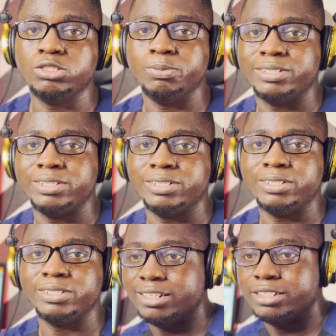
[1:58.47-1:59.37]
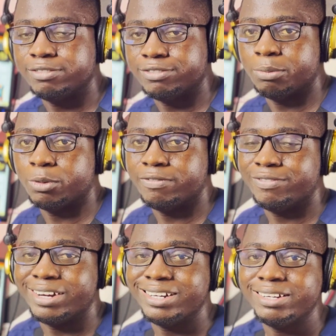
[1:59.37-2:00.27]
slightly different, but
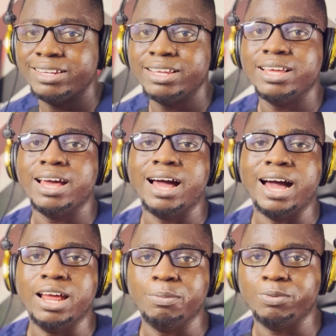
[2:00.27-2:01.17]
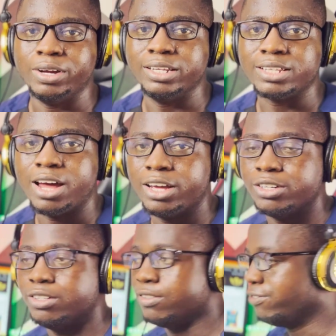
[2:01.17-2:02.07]
very high price. How are you
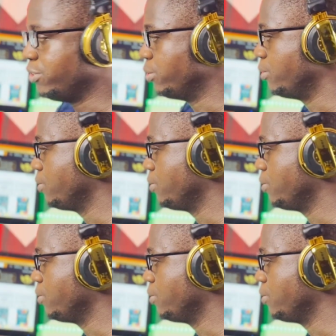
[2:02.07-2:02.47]
gonna feel?